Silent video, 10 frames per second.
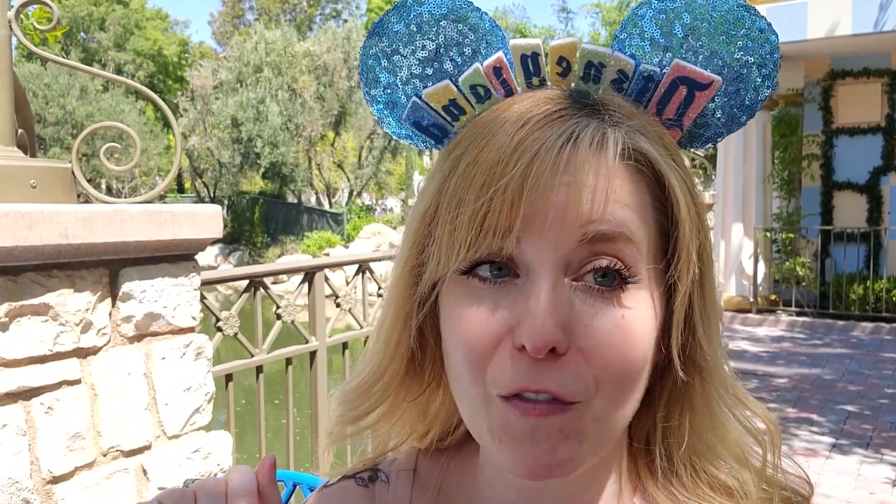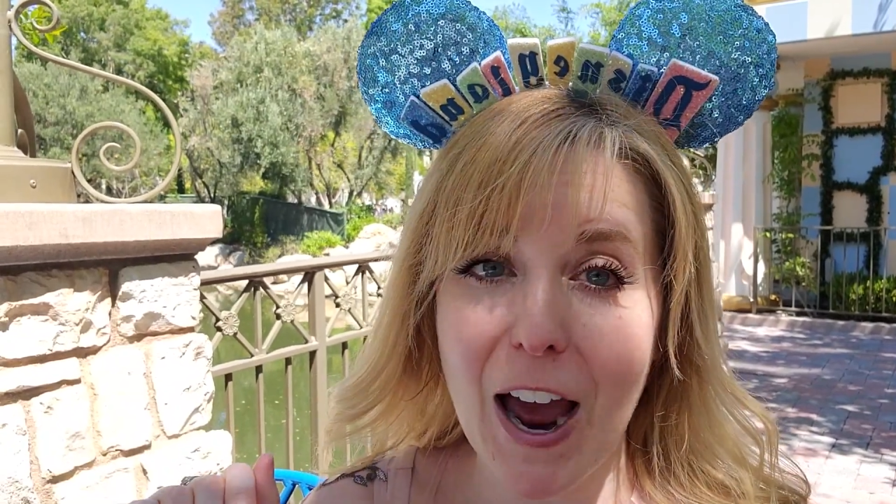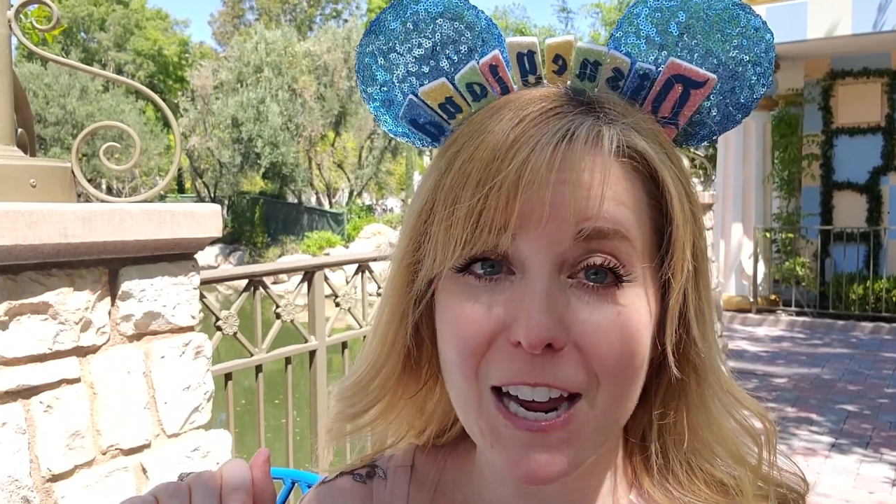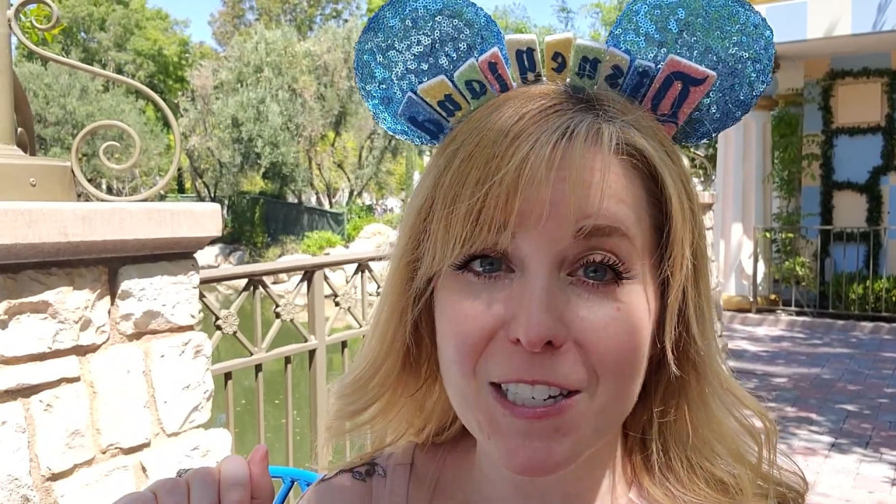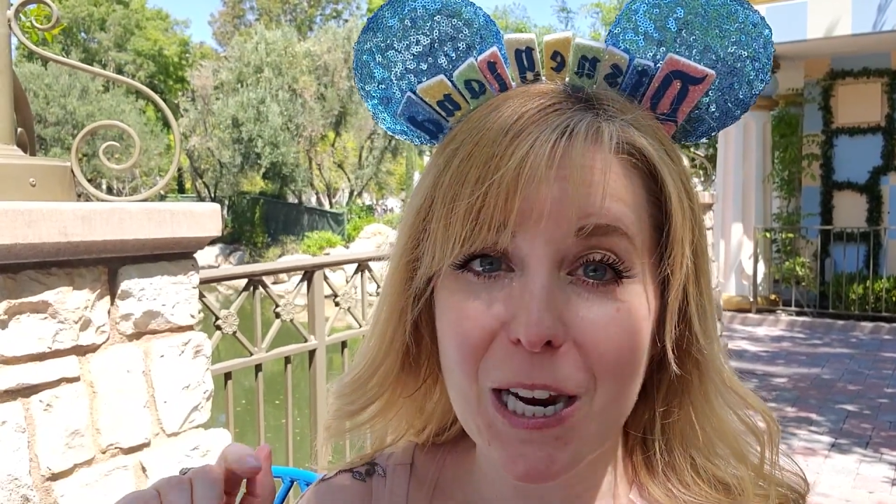
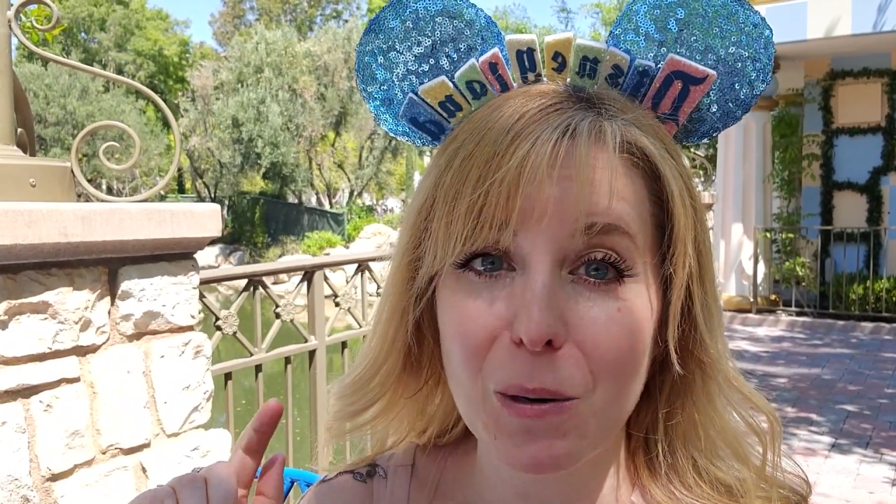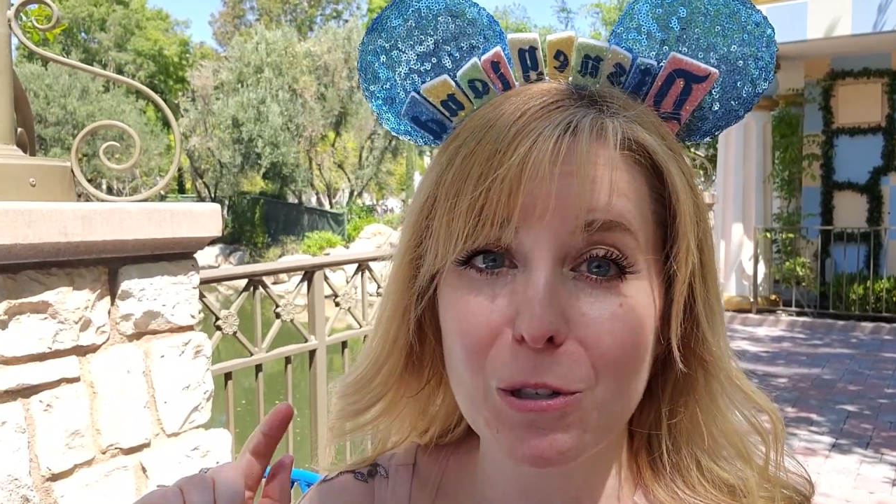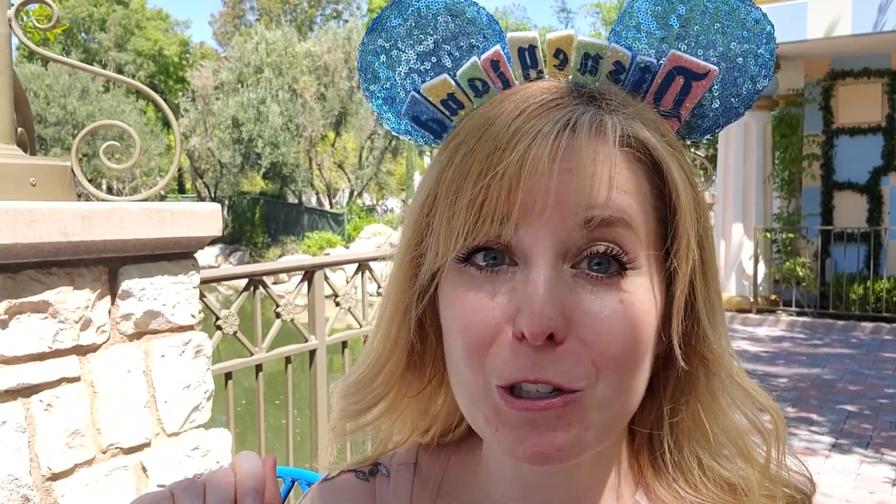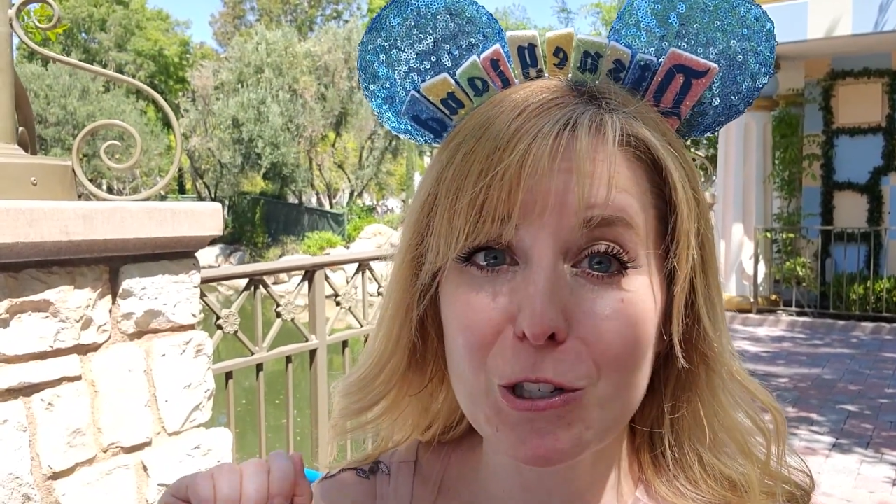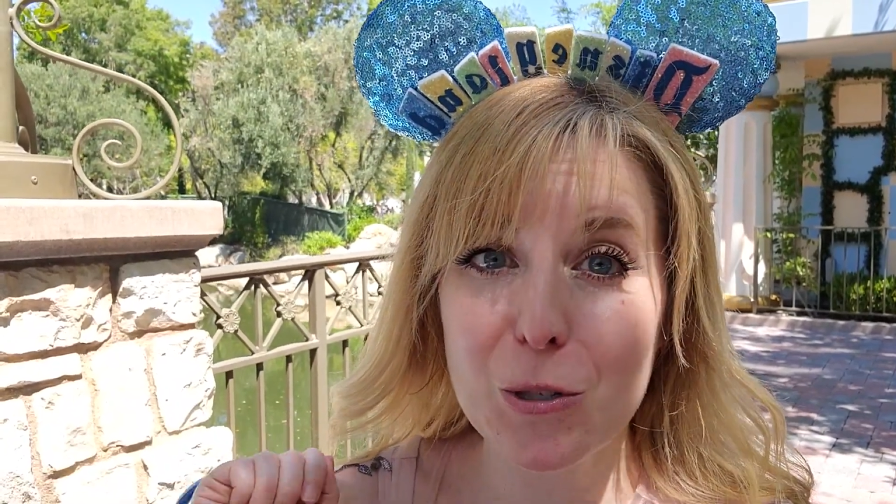fast. I was
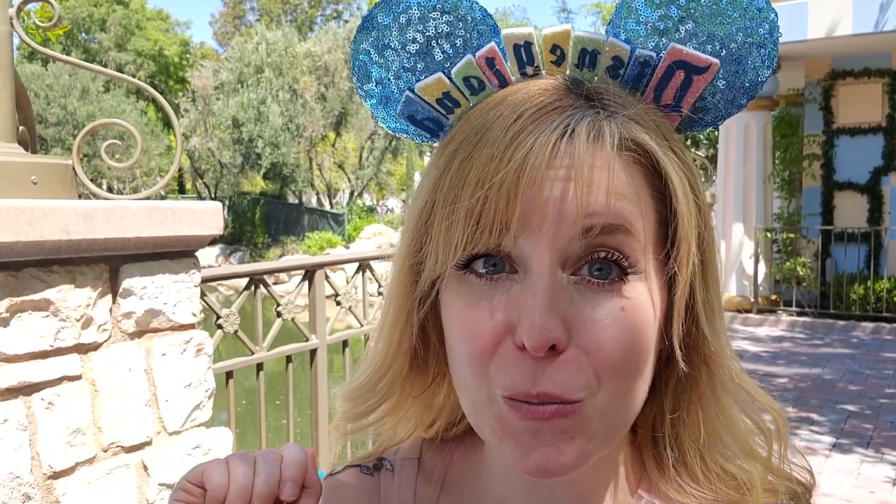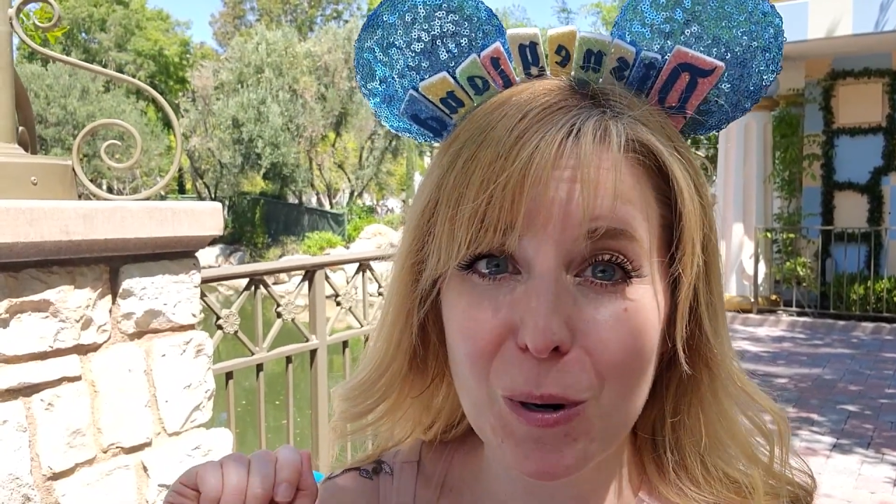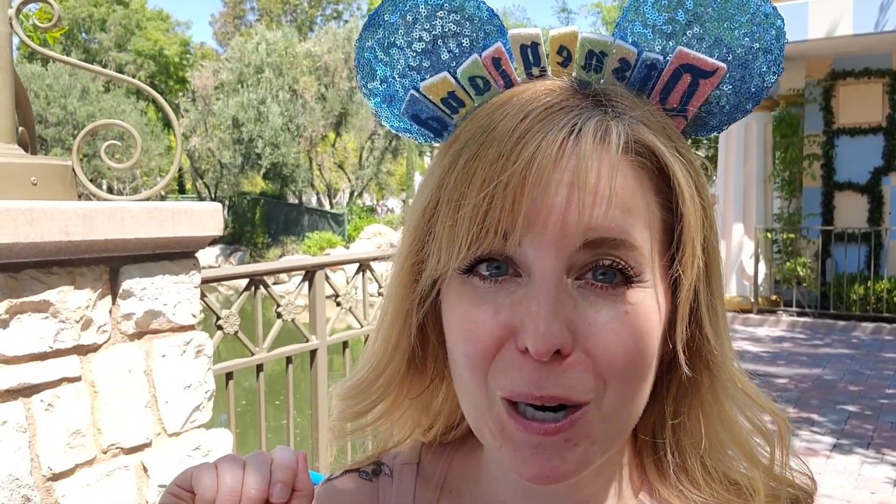super